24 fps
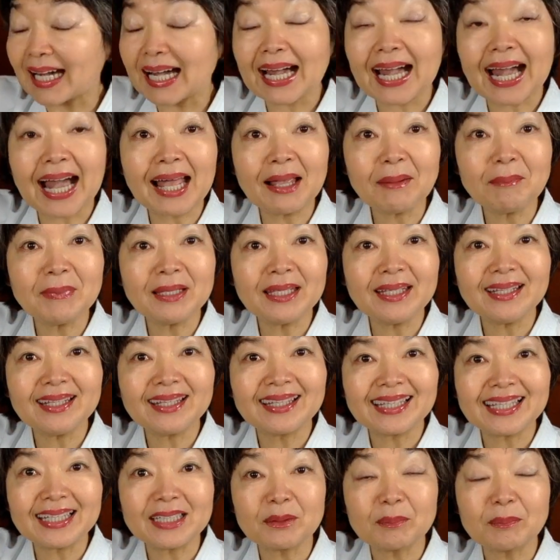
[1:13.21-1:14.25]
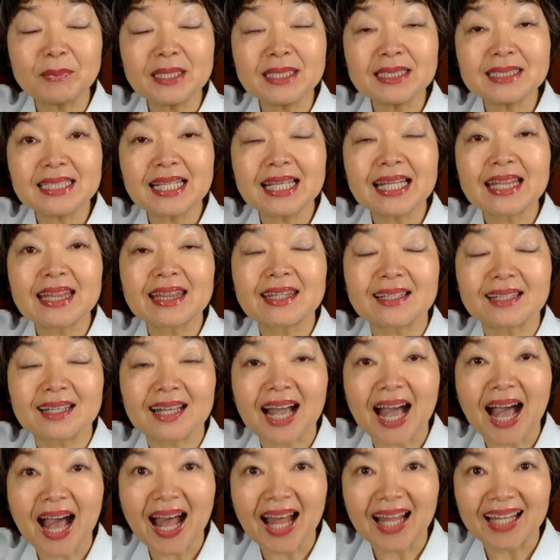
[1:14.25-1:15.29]
kami, it means the
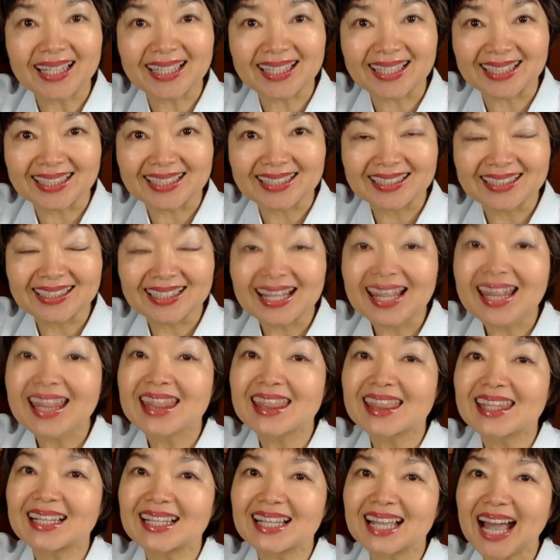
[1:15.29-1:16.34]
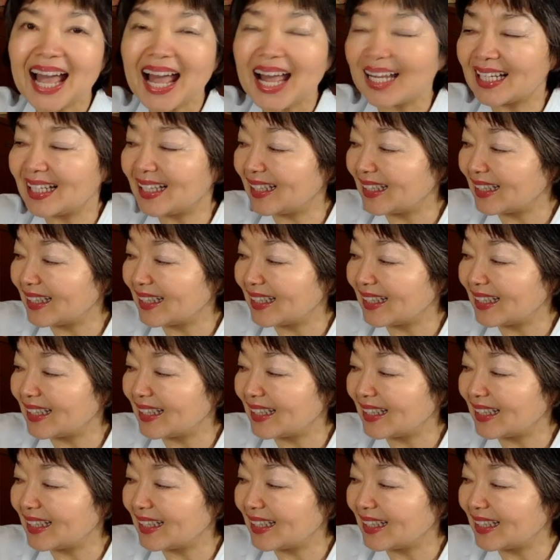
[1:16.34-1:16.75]
god, the god.